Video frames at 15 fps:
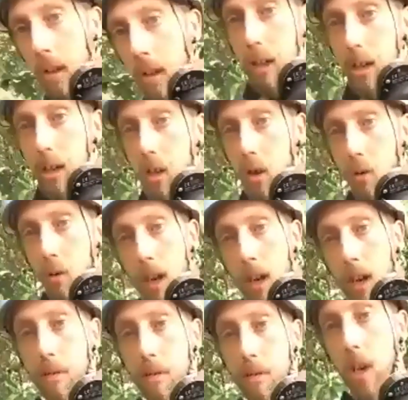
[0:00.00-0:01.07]
So when I
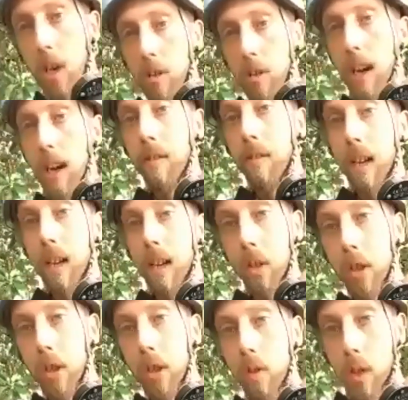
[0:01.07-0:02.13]
was on the ground, I could
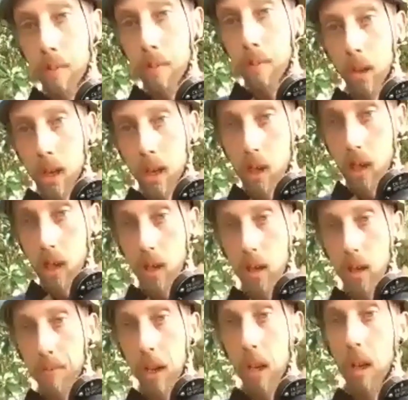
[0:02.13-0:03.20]
use the pulley system
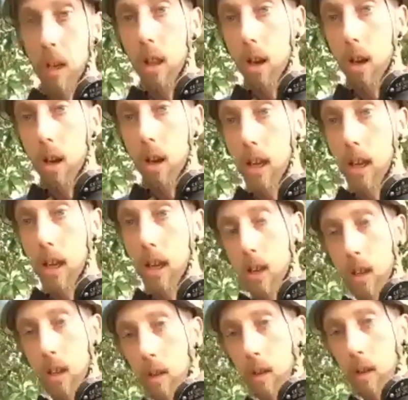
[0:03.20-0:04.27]
and lower him to
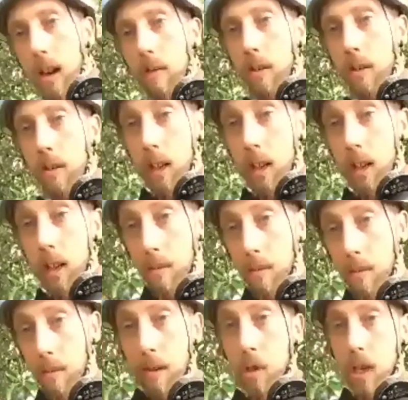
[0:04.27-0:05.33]
the ground. But
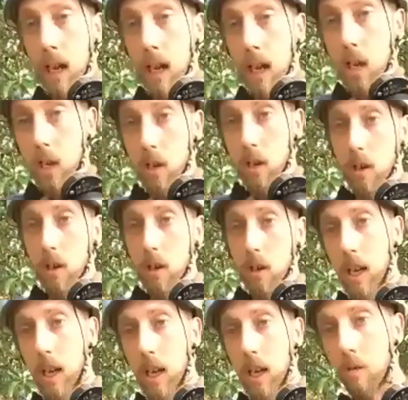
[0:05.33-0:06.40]
I was getting stung by
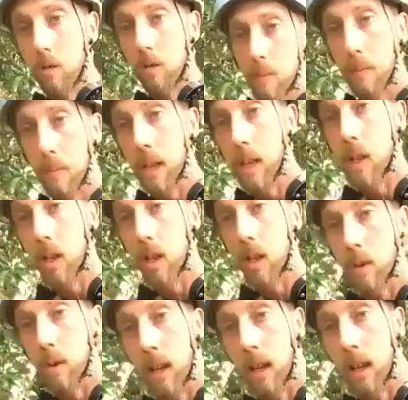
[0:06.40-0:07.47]
hundreds of bees as well.
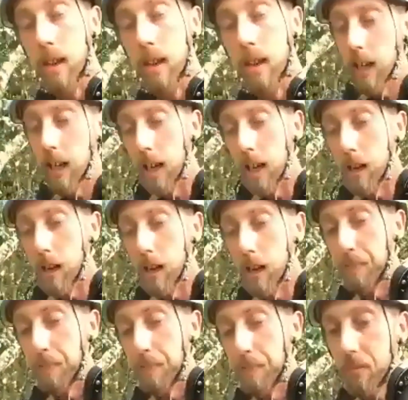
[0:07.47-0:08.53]
Um,
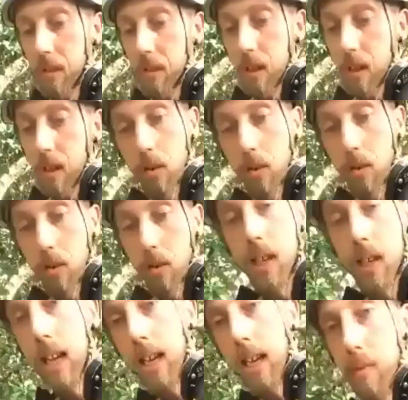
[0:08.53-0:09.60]
so I had to get
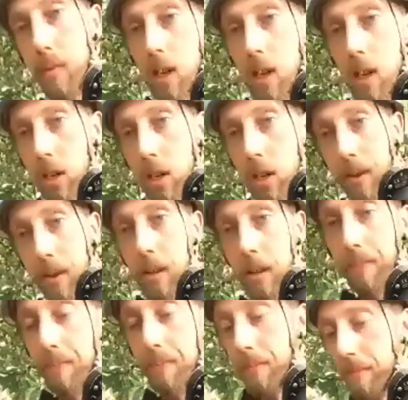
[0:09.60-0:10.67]
him to hospital,
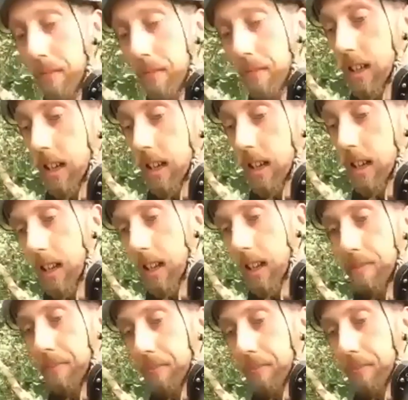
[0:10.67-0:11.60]
um,